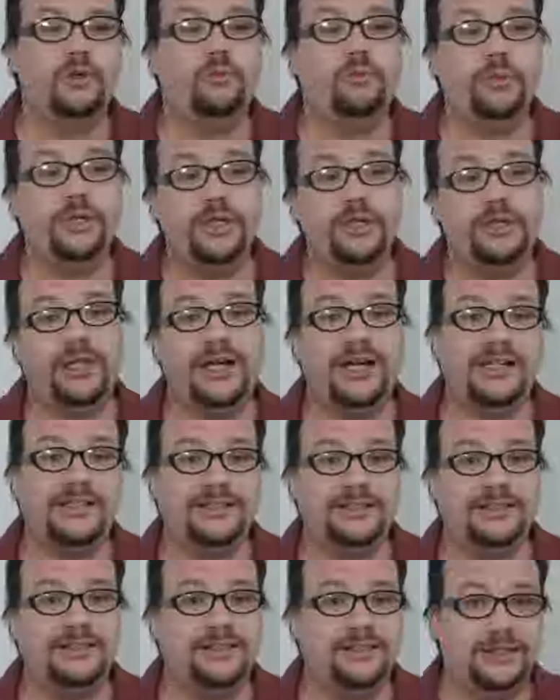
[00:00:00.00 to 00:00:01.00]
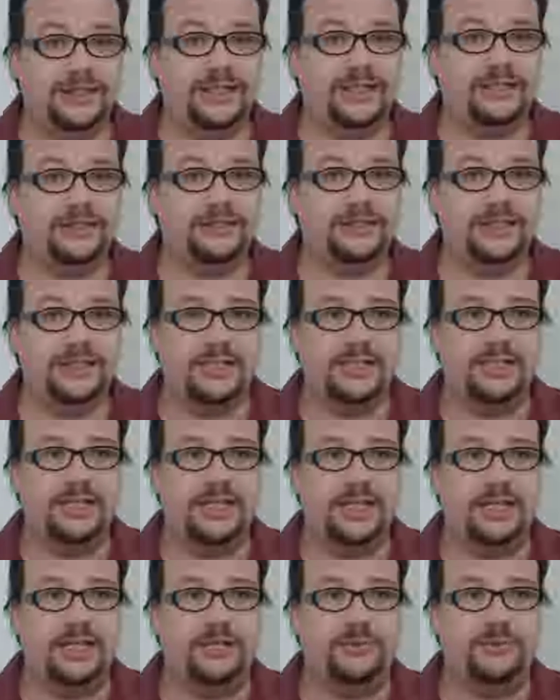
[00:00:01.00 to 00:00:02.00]
realizing that
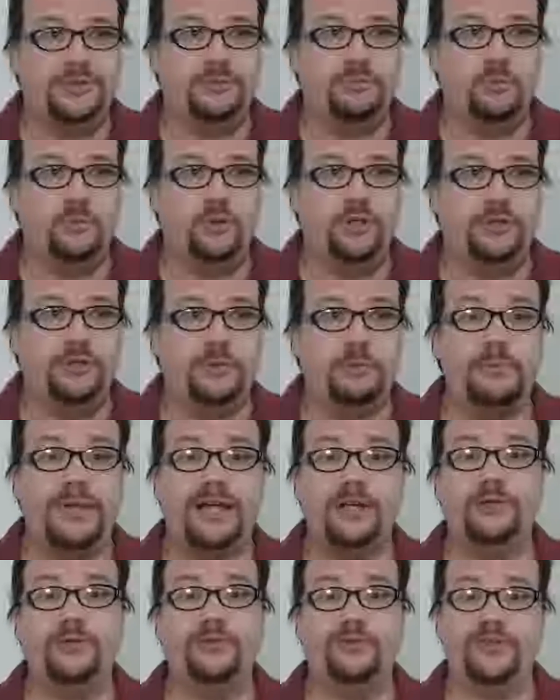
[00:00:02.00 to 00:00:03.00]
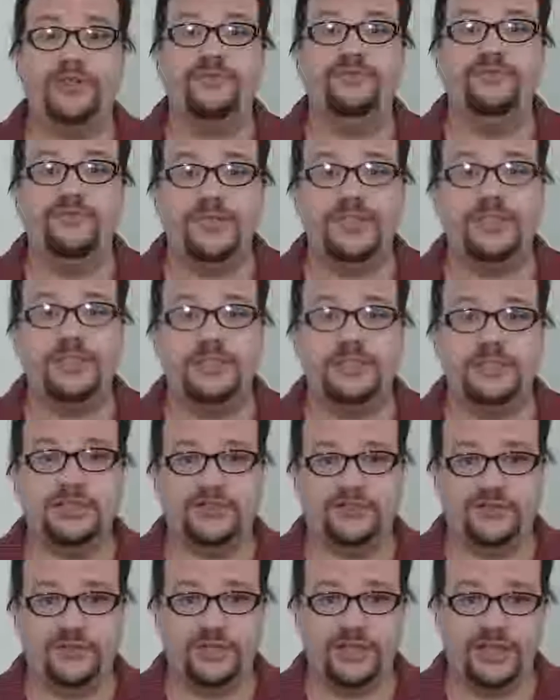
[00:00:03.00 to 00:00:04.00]
it was more of a matter of
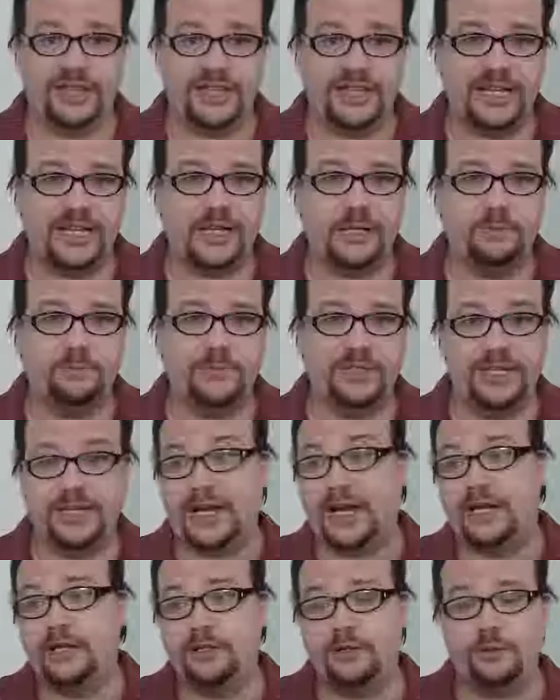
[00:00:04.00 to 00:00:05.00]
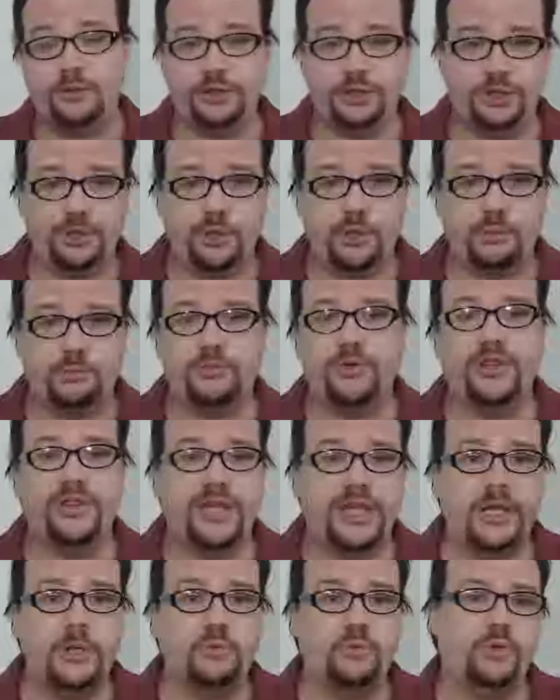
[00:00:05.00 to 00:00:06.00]
convenience for them that I'd always show up where
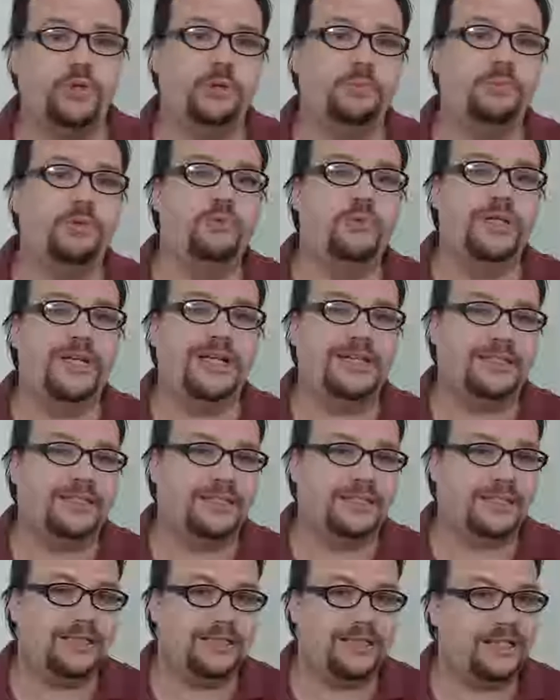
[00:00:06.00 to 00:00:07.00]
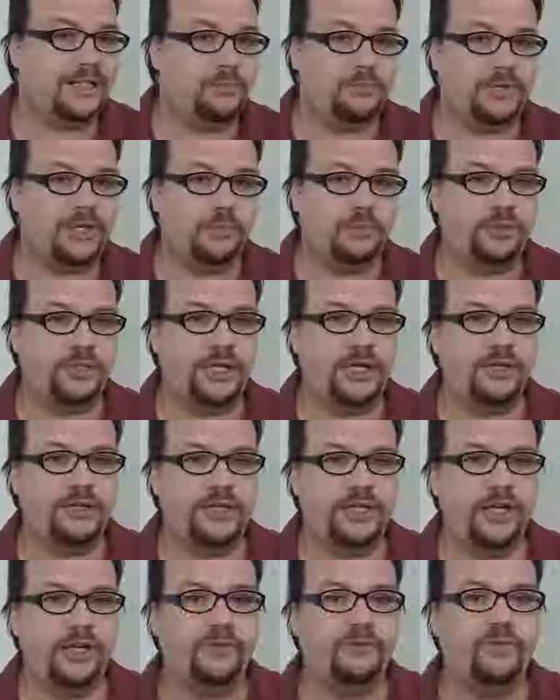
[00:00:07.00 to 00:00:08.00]
they were, but when I needed them, they were
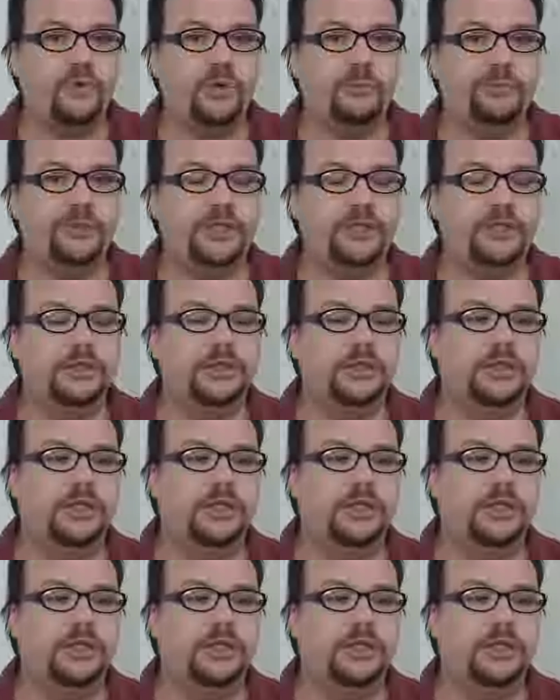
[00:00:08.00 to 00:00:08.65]
not there for me.